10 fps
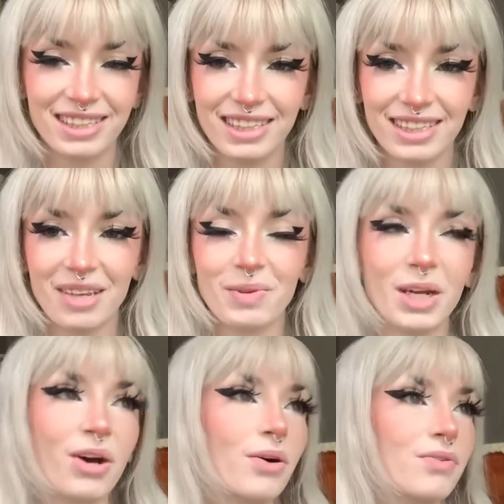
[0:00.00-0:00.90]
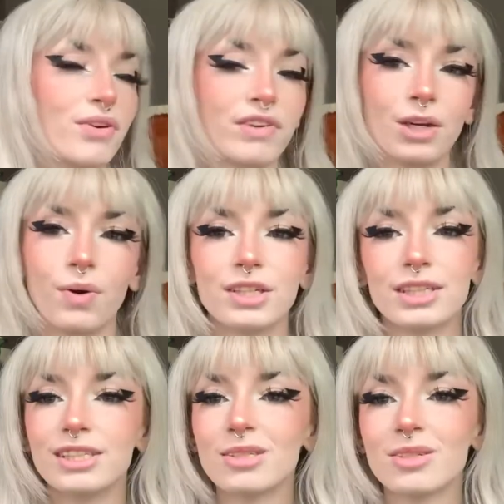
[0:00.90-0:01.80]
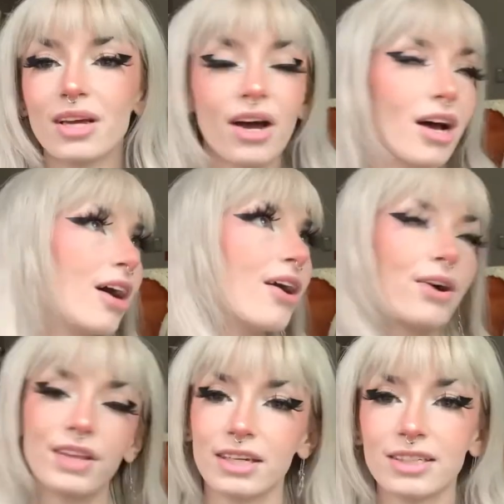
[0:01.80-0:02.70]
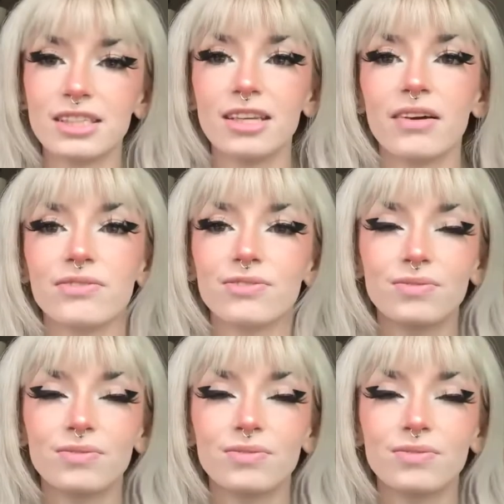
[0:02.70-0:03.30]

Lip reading: just let me know if you have any questions, all that good stuff.